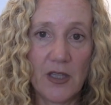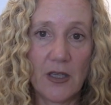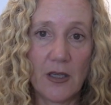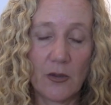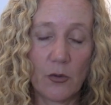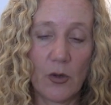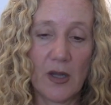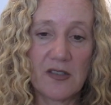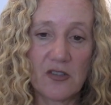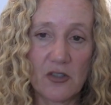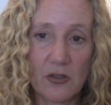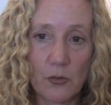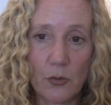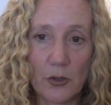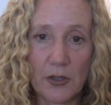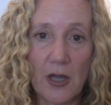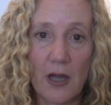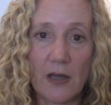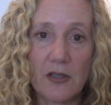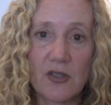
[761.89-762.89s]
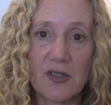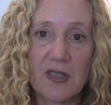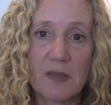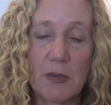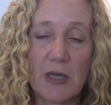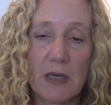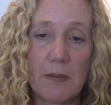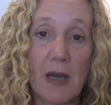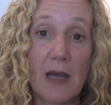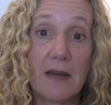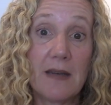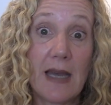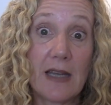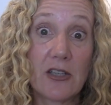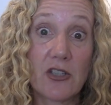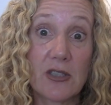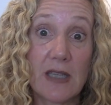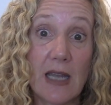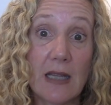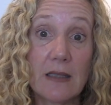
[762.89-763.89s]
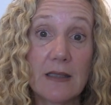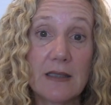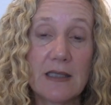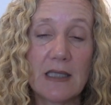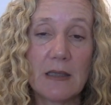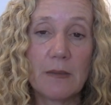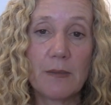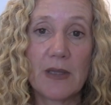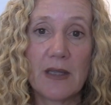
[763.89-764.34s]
the question will not just be about nationality,